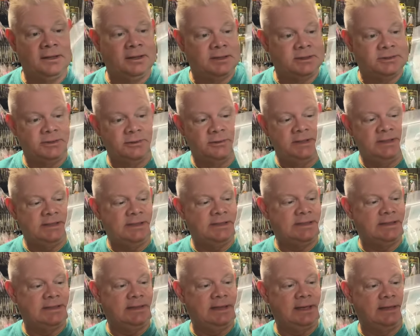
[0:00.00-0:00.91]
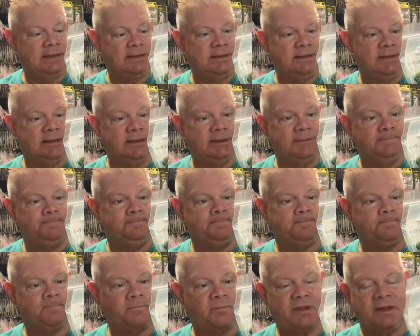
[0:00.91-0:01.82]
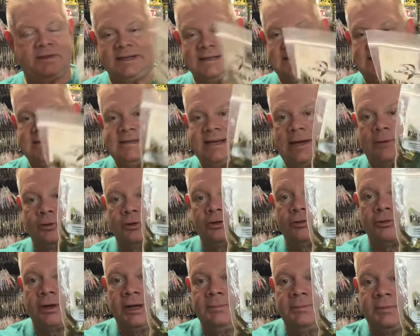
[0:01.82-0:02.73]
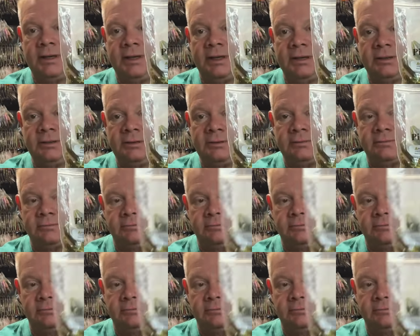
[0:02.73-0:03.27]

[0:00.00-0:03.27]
So this is that that sour grape color.